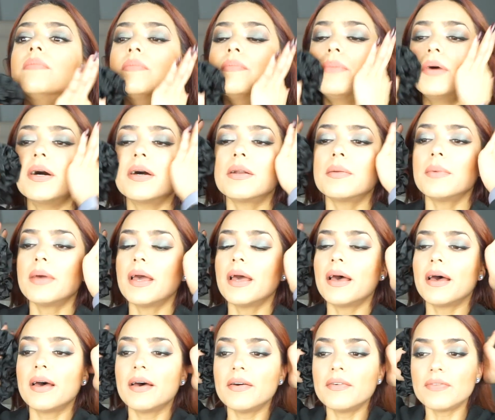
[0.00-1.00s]
bottom
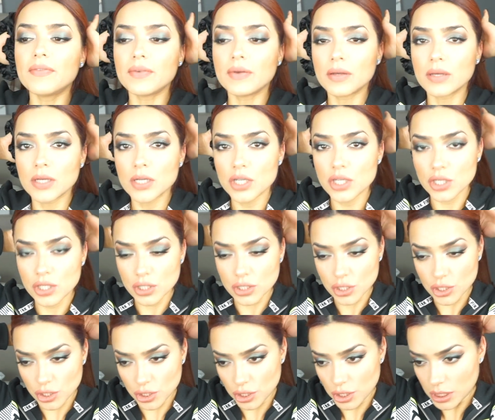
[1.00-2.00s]
half.
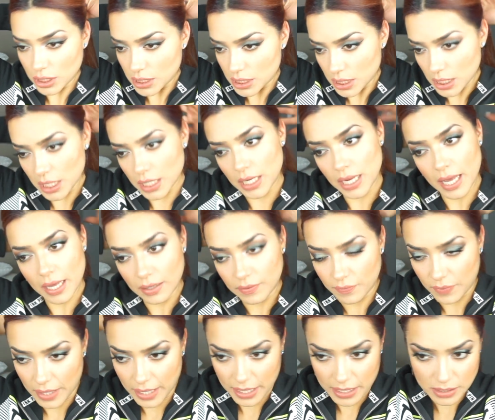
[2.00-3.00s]
She did
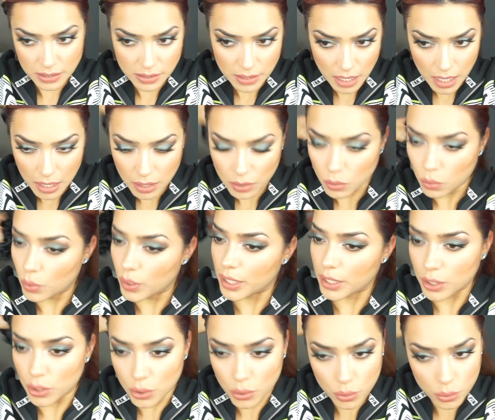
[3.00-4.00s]
advise that
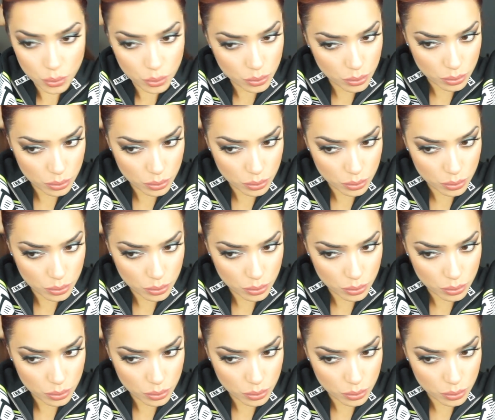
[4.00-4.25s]
when you